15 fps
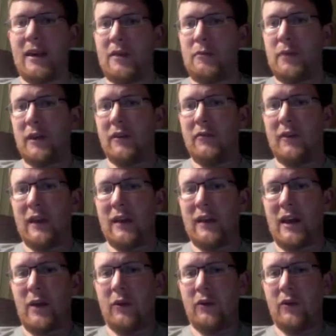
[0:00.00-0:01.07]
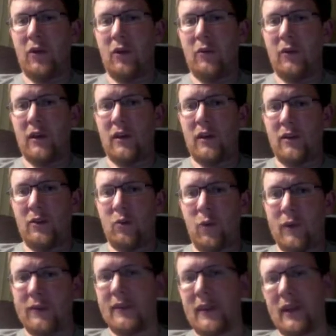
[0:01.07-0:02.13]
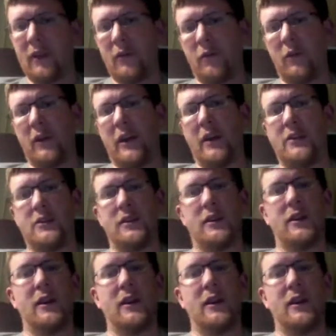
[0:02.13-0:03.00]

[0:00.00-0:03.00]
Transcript: The big effect now is Kovy is once again a free agent.